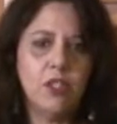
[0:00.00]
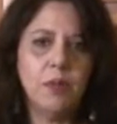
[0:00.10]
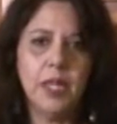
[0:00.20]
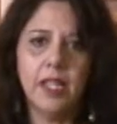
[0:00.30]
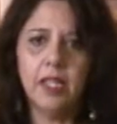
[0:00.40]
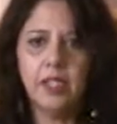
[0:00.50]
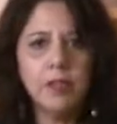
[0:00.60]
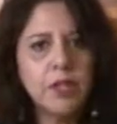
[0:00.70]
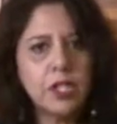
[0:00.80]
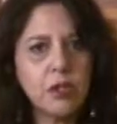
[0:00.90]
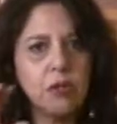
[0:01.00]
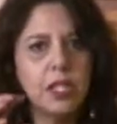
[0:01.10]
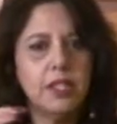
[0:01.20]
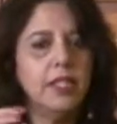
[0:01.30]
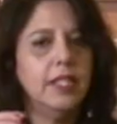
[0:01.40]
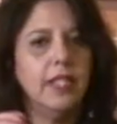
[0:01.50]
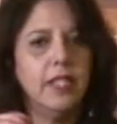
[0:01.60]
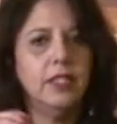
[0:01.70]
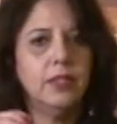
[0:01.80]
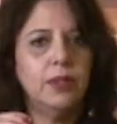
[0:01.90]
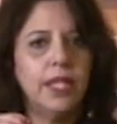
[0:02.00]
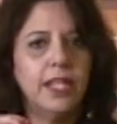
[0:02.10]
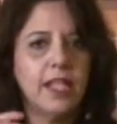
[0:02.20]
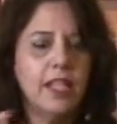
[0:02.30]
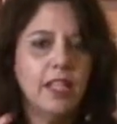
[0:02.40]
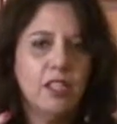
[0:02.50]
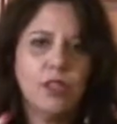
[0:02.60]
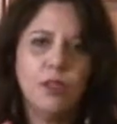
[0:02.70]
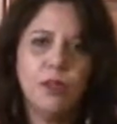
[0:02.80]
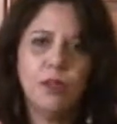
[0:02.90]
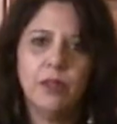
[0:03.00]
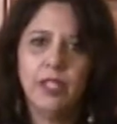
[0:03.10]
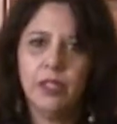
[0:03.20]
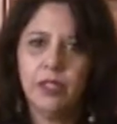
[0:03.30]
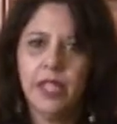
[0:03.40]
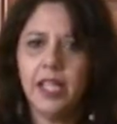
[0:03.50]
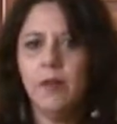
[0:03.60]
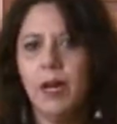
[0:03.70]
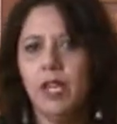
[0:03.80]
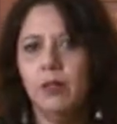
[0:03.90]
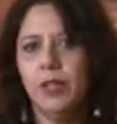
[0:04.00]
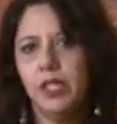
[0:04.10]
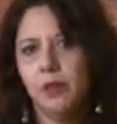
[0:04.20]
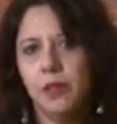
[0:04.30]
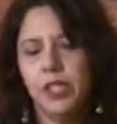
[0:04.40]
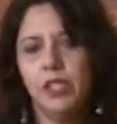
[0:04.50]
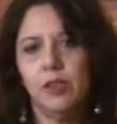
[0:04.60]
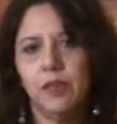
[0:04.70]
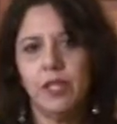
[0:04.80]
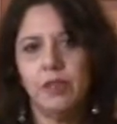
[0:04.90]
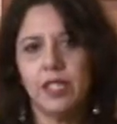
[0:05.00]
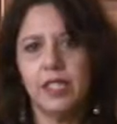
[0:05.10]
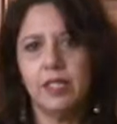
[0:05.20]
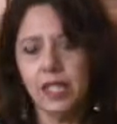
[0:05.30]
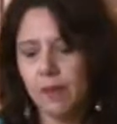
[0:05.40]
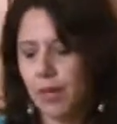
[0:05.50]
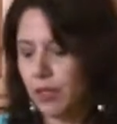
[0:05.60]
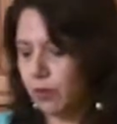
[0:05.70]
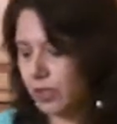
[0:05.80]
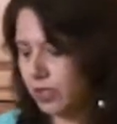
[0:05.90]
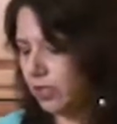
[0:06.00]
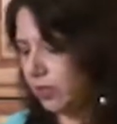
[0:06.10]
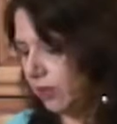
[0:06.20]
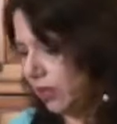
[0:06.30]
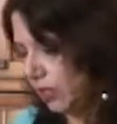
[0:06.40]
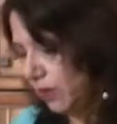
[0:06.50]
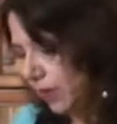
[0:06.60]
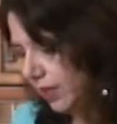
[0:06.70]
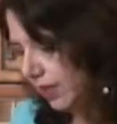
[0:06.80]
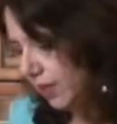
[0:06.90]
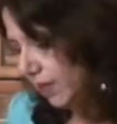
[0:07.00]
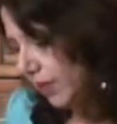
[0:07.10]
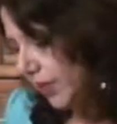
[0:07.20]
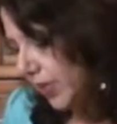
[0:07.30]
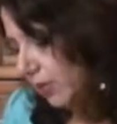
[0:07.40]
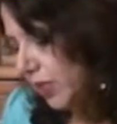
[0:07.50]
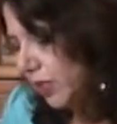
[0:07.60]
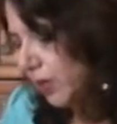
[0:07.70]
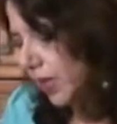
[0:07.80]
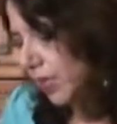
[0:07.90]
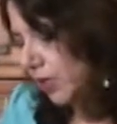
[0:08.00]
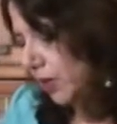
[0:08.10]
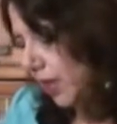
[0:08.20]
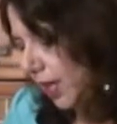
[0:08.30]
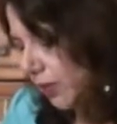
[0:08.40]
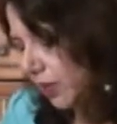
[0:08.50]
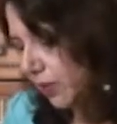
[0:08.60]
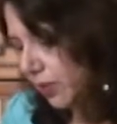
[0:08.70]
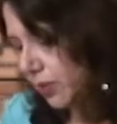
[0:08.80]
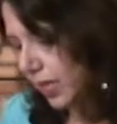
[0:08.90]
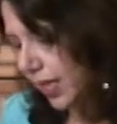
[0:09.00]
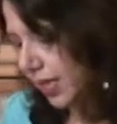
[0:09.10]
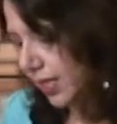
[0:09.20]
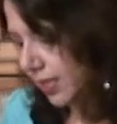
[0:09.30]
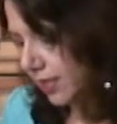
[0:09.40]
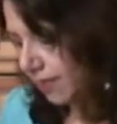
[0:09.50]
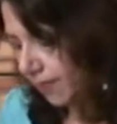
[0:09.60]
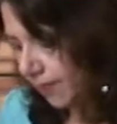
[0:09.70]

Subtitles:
to be a little bit sweeter than the other rice. So, think about when you're putting your flavors in, think about what what you want to do, how you're going to add it.